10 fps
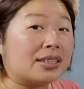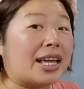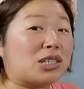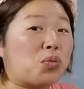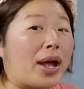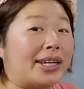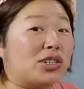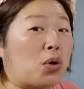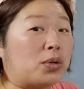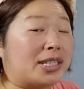That's why it's
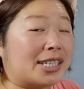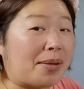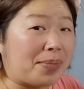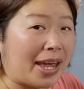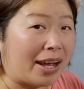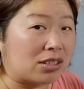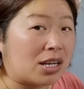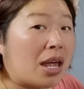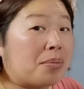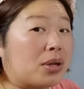called skip count.
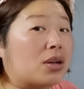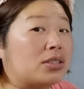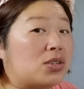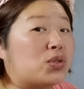Because